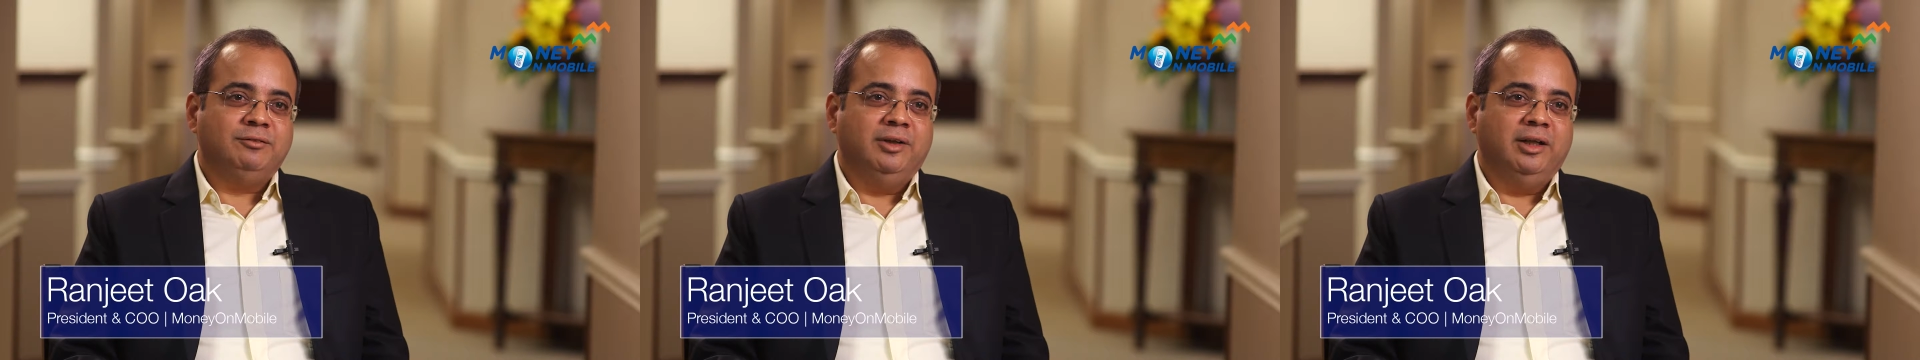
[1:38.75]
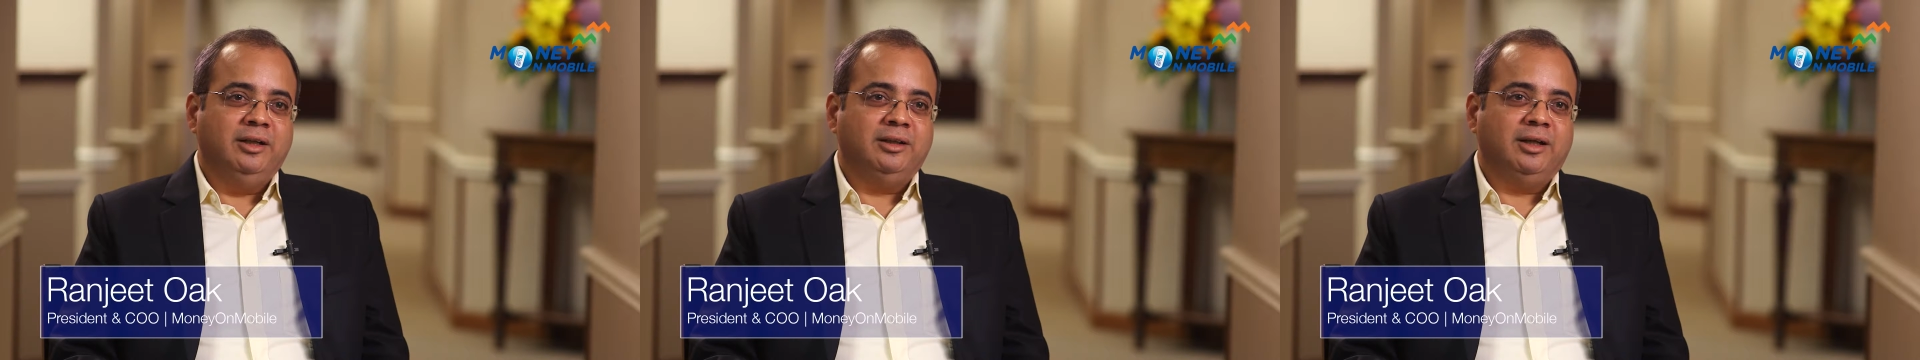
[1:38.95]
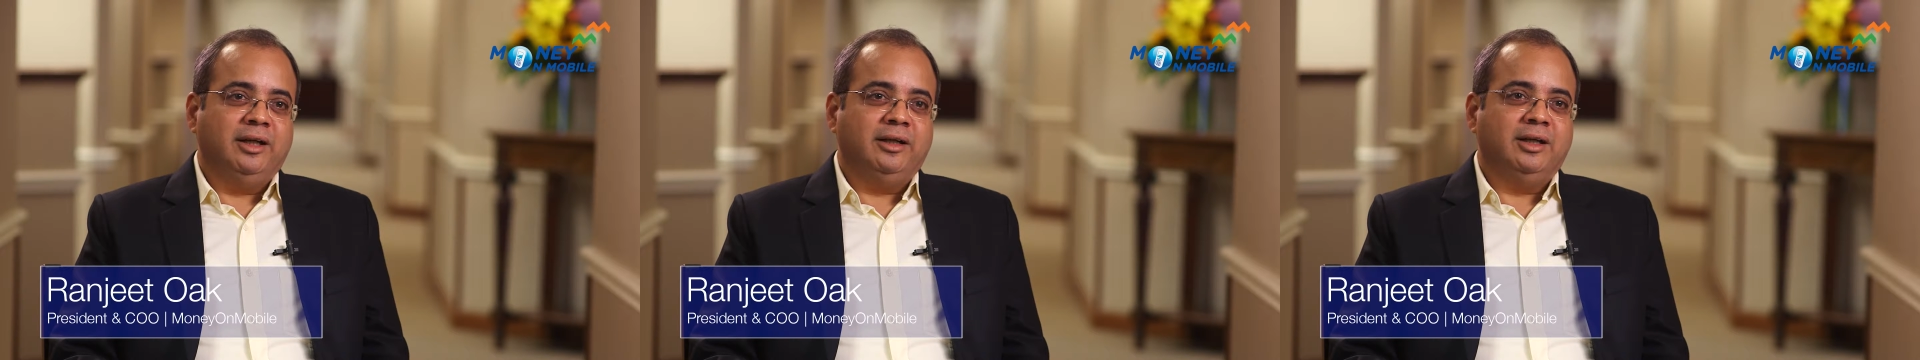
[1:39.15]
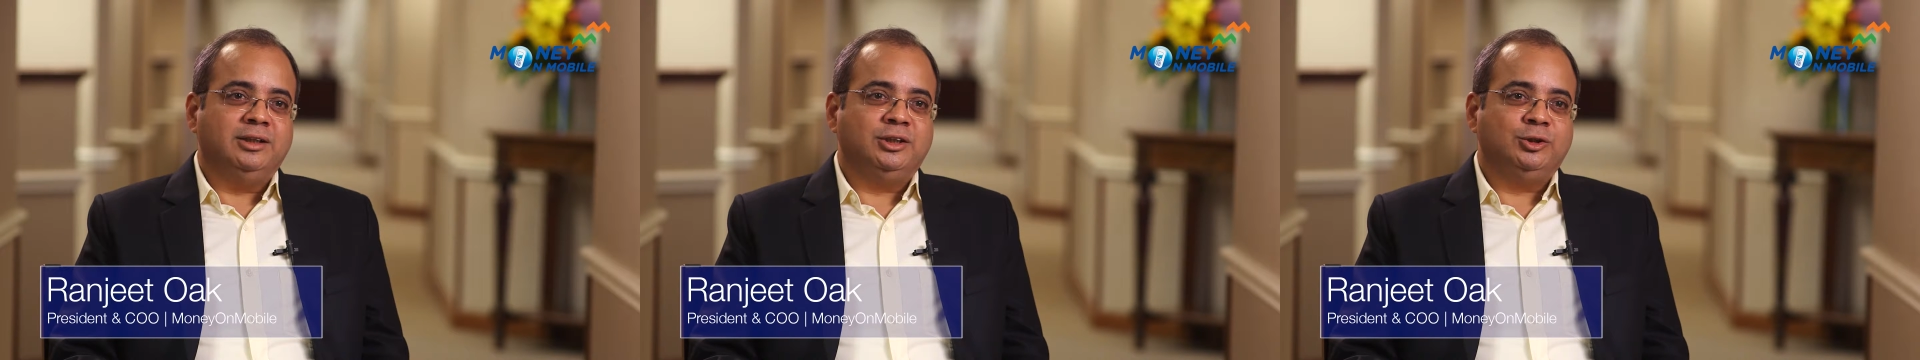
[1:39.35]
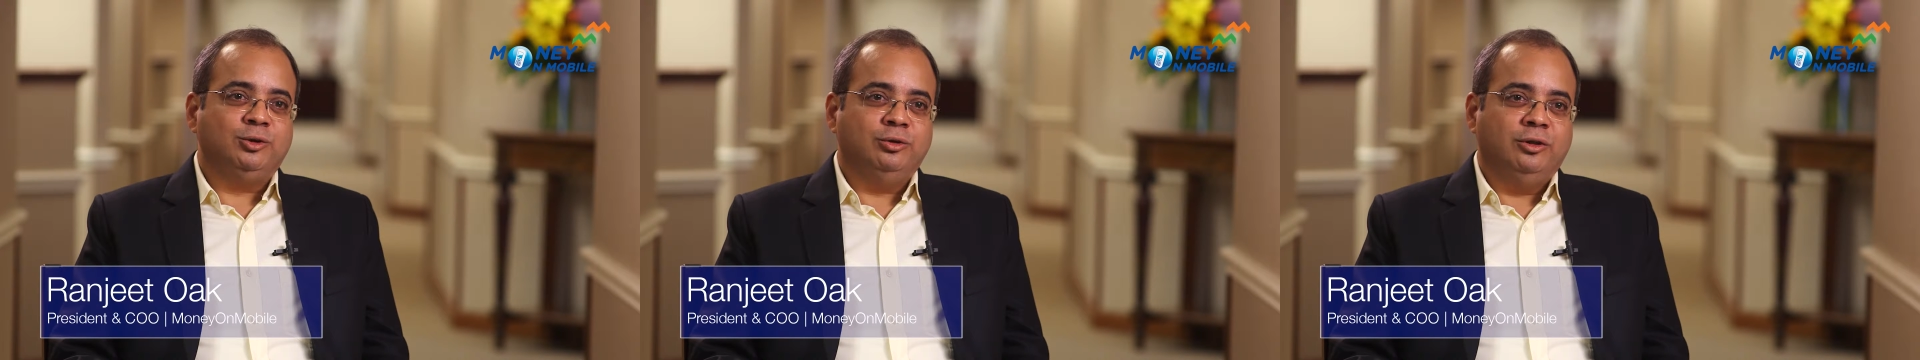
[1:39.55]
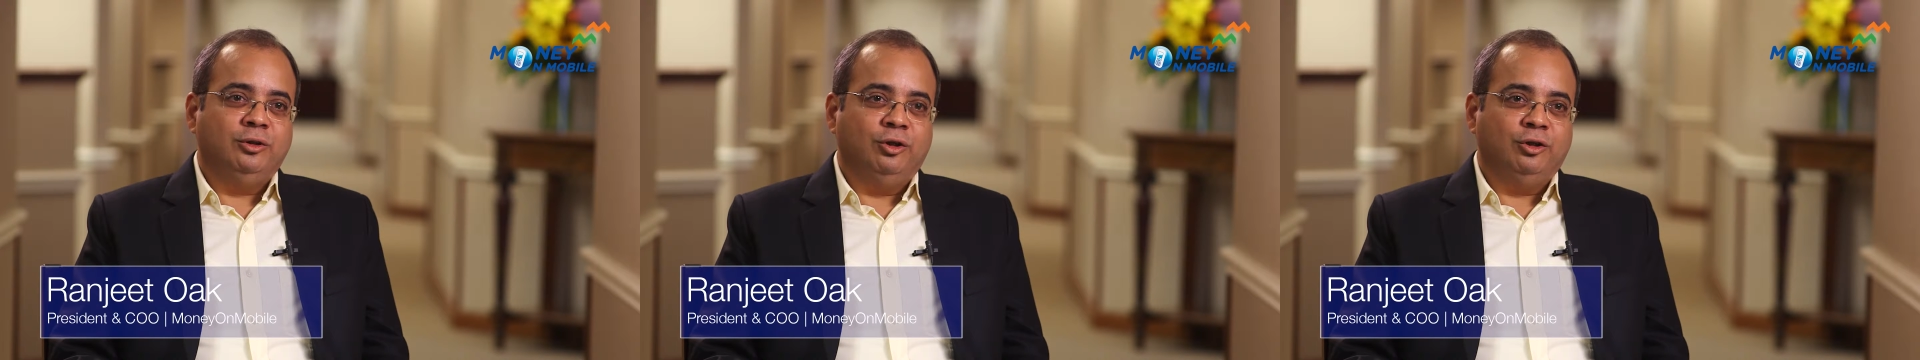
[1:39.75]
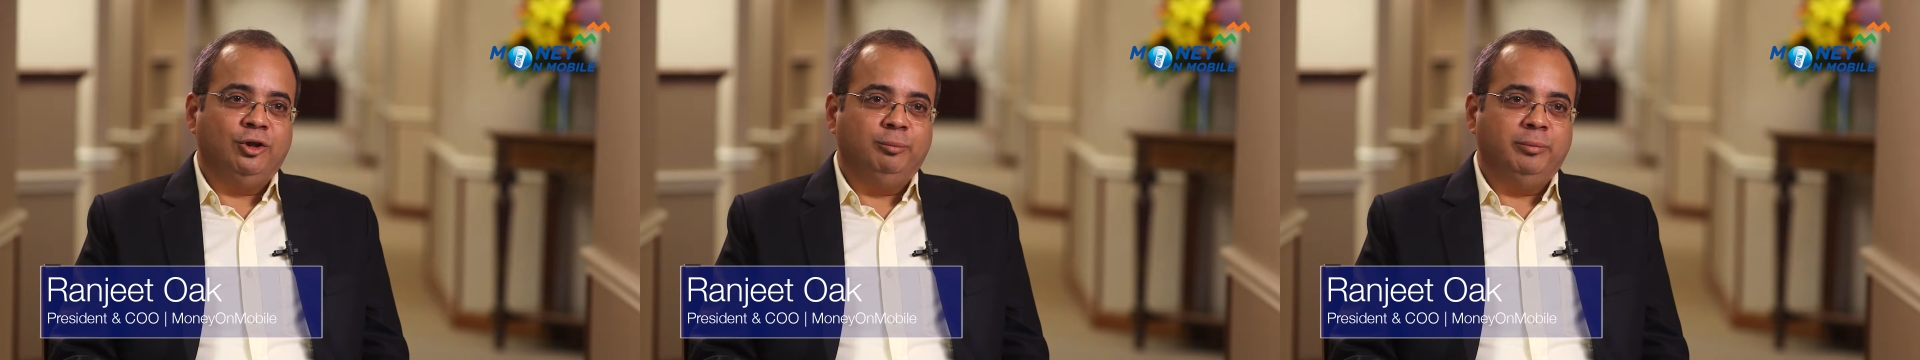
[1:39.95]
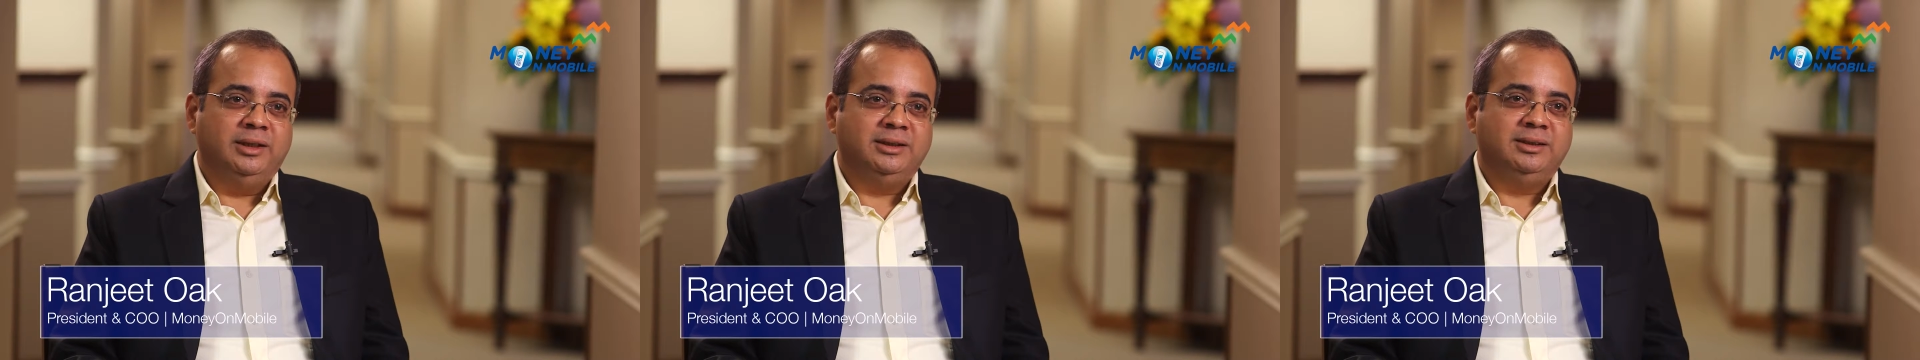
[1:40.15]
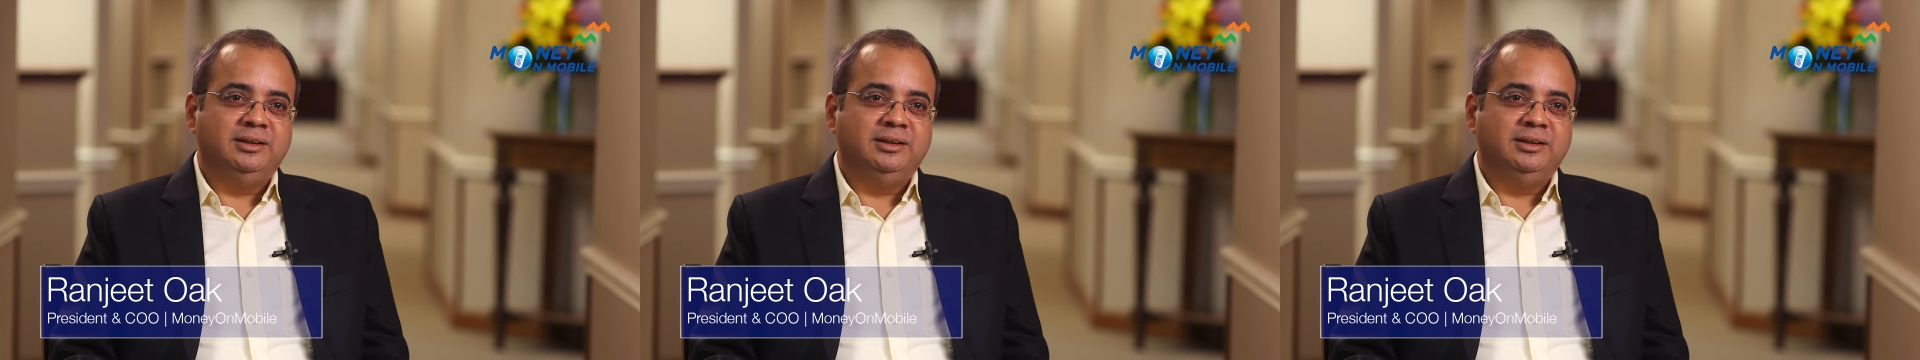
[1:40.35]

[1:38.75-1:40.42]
wherein I can store the documents